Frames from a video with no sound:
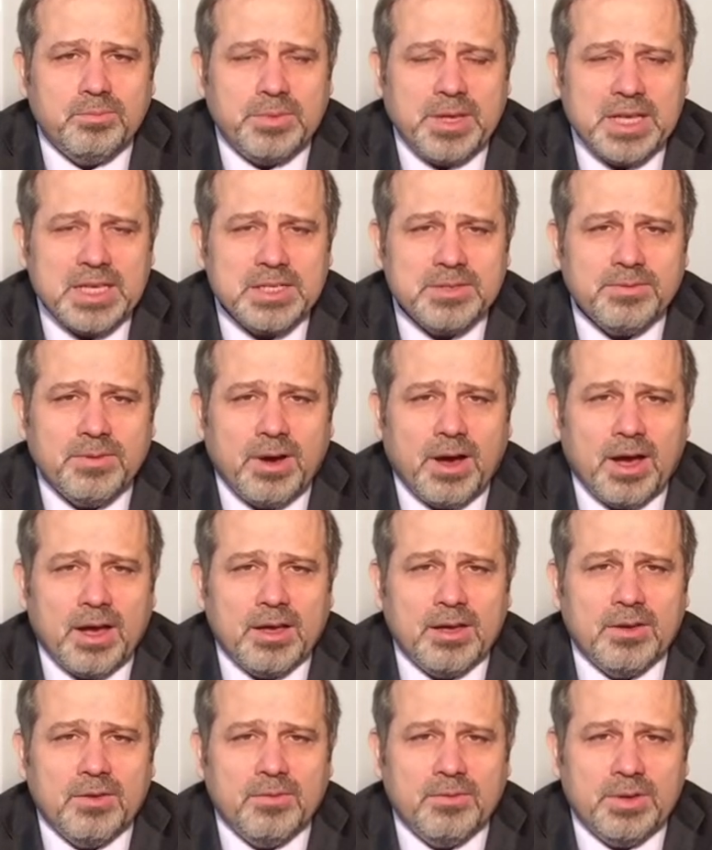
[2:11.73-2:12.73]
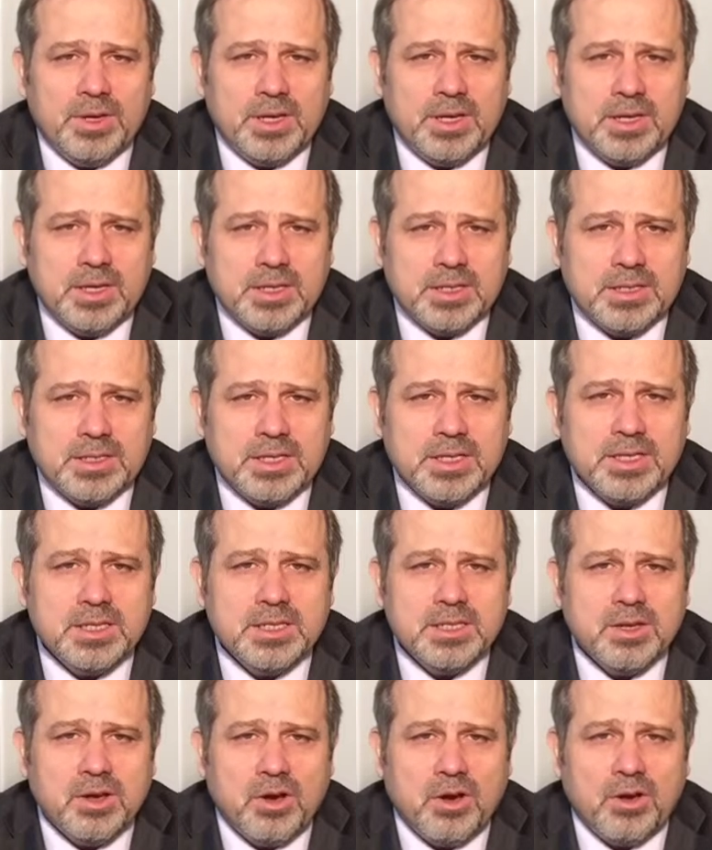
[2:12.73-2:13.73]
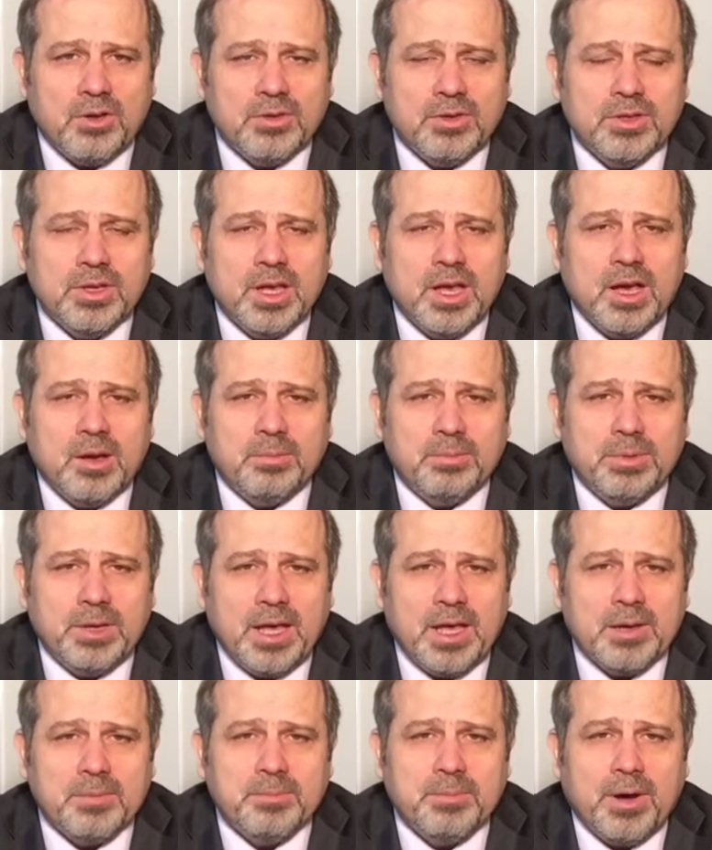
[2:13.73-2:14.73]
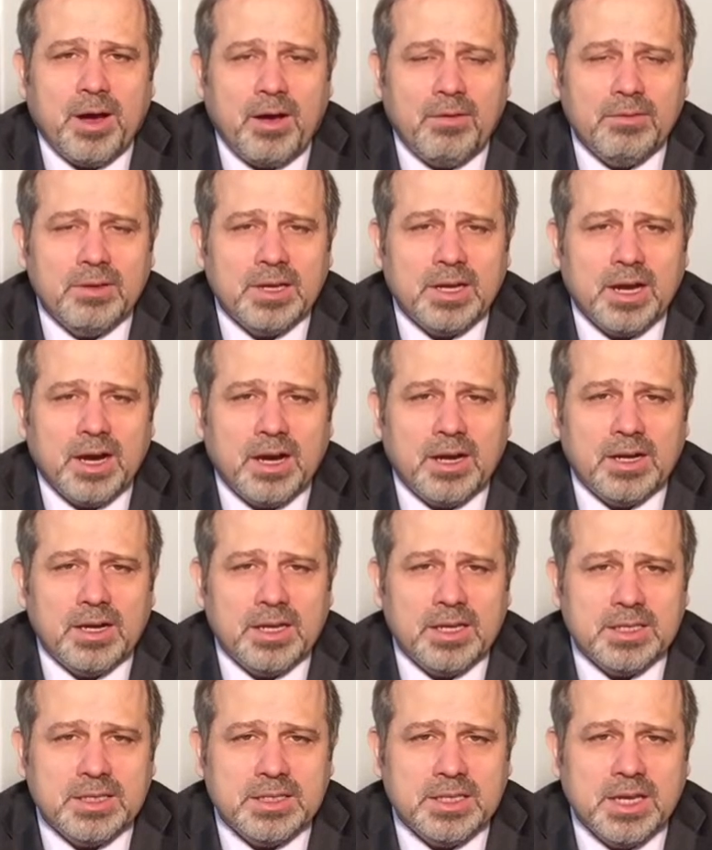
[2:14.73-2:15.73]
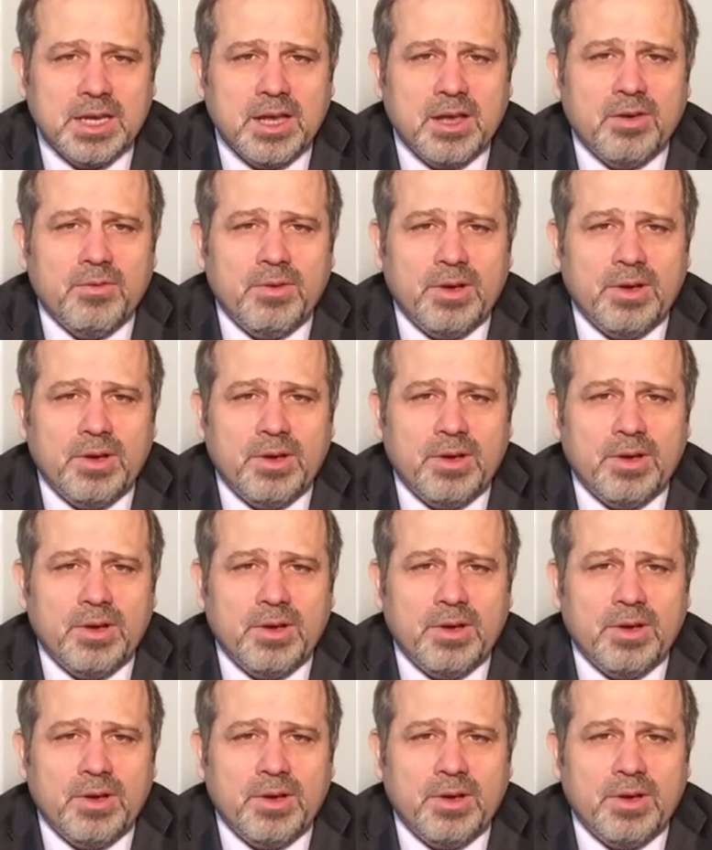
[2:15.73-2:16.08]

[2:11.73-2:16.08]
That's why we insist on applying pelvic harness